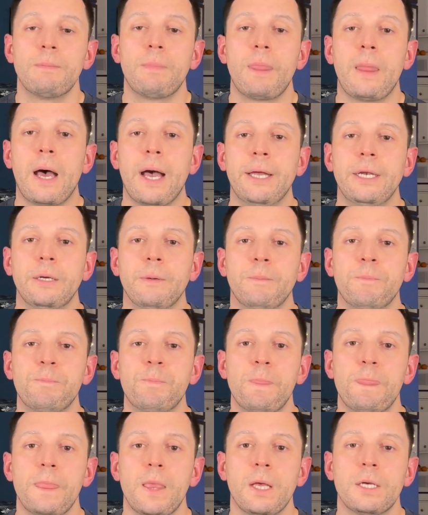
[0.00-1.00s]
item.
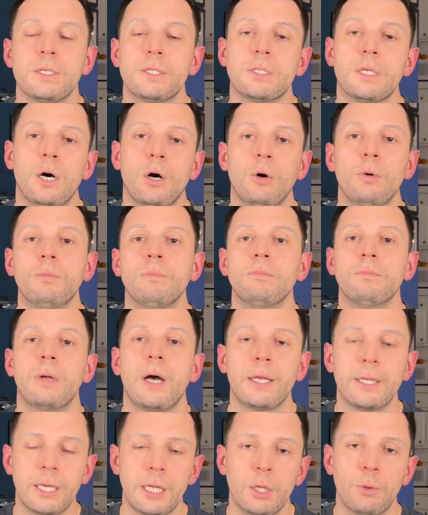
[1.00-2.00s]
So
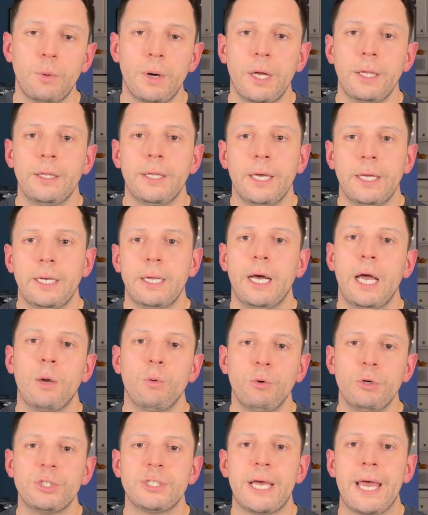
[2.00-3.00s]
another one that I
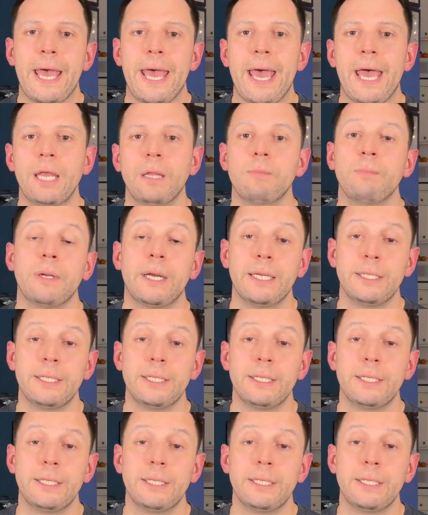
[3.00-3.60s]
wish I had, but I